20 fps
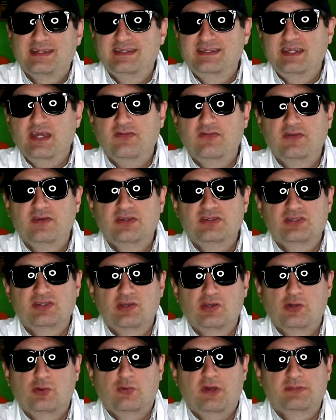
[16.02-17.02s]
definition
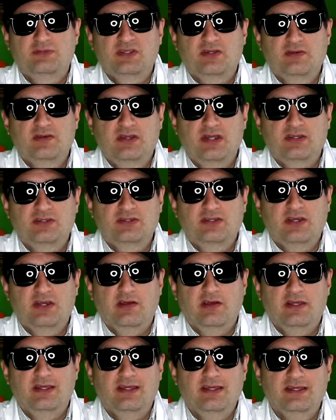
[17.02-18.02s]
of the Webster
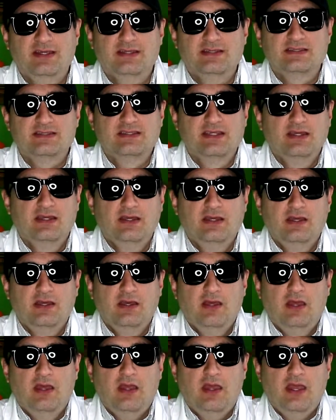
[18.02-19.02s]
Dictionary, is
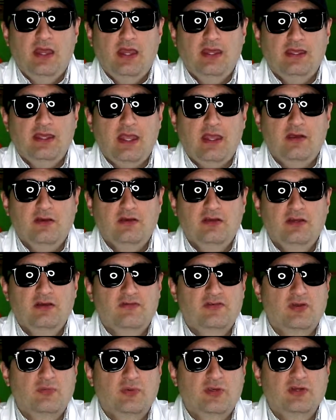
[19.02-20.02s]
an area
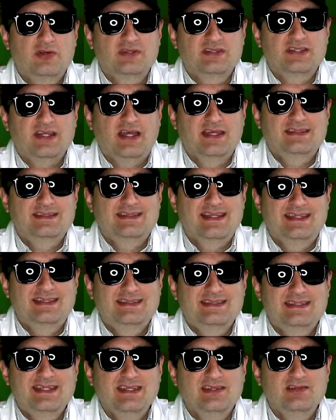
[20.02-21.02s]
of computer science
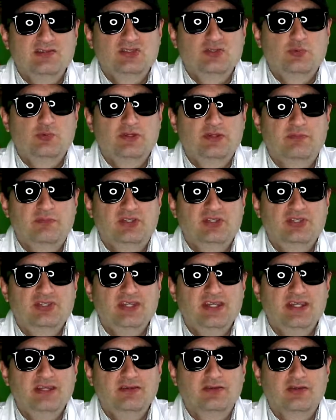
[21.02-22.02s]
that deals with
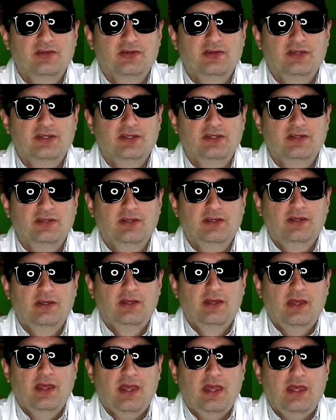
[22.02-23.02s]
machine learning
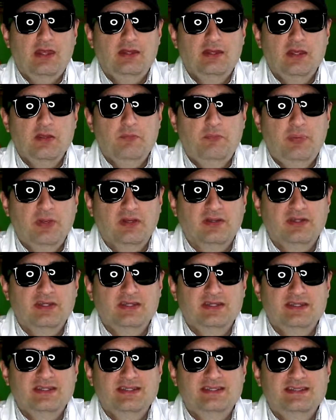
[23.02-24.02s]
and the
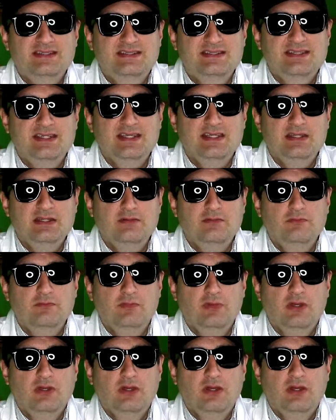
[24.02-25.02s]
ability to
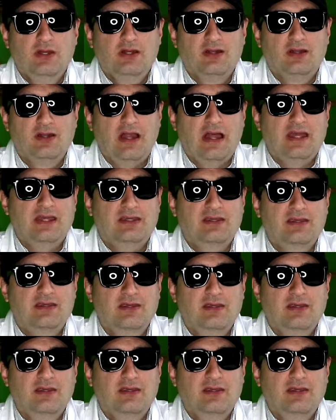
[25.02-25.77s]
seem like